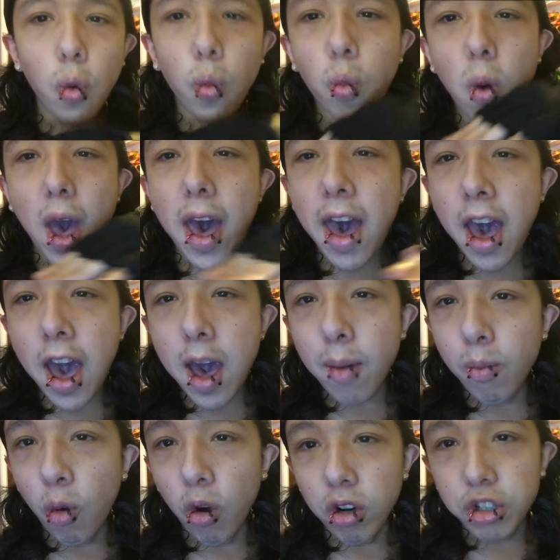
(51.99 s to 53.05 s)

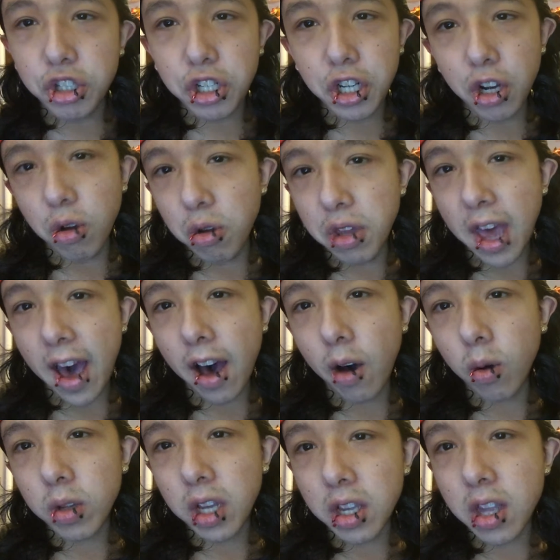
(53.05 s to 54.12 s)
way more chilled
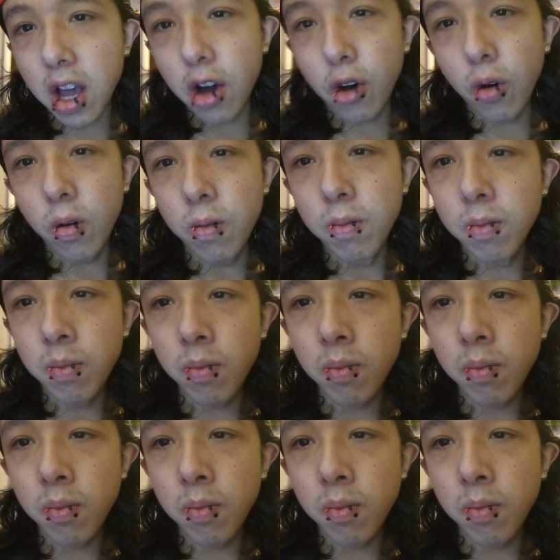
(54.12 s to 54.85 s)
out, you know.